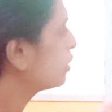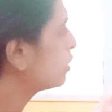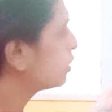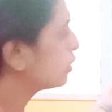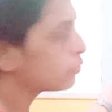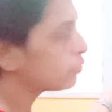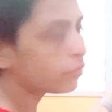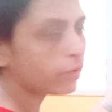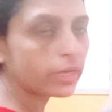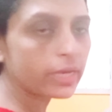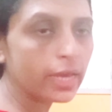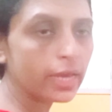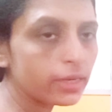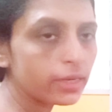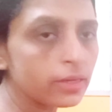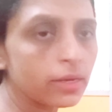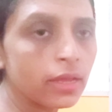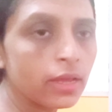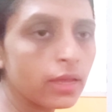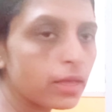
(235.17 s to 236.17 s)
We can
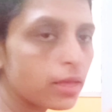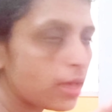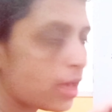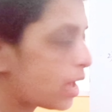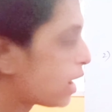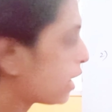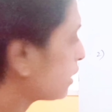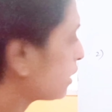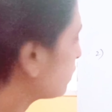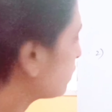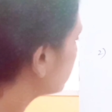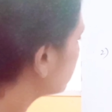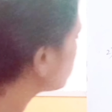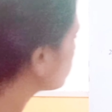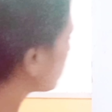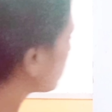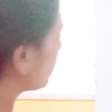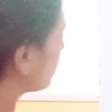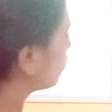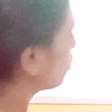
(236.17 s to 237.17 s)
add the
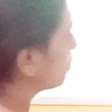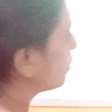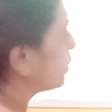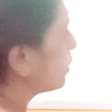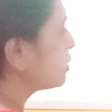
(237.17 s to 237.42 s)
trinomials